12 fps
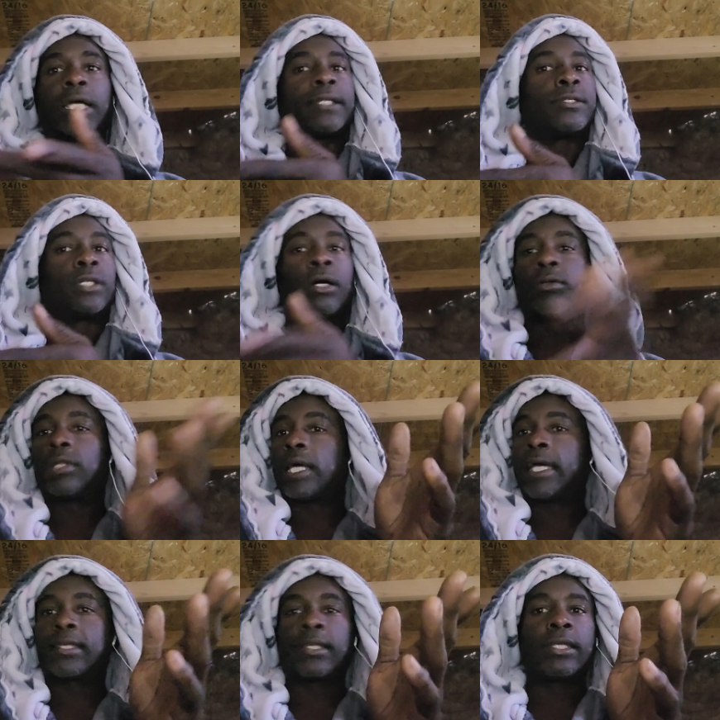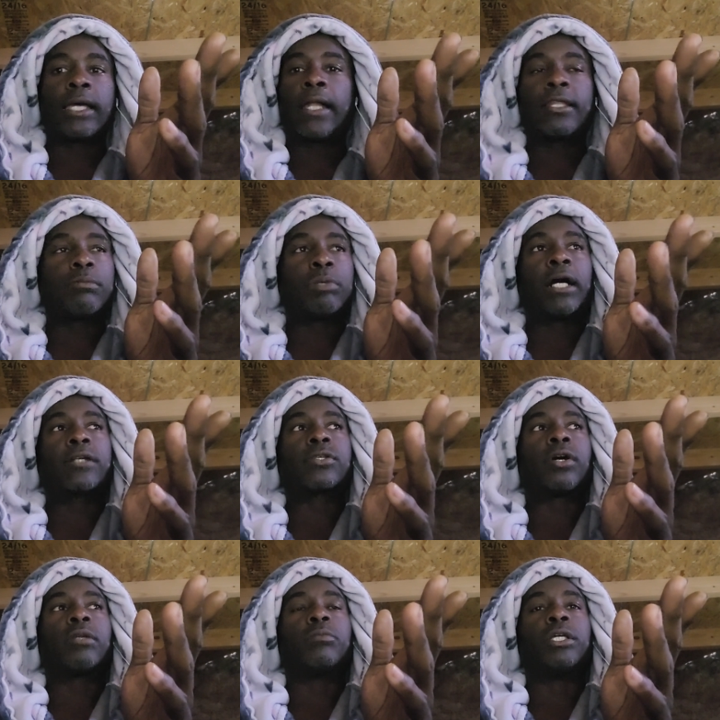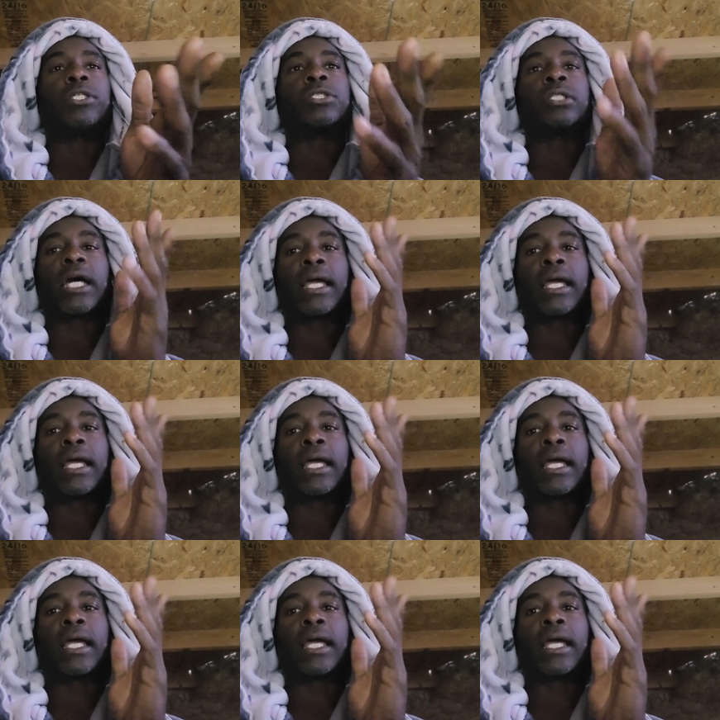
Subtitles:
I don't like any out-of-the-box automation.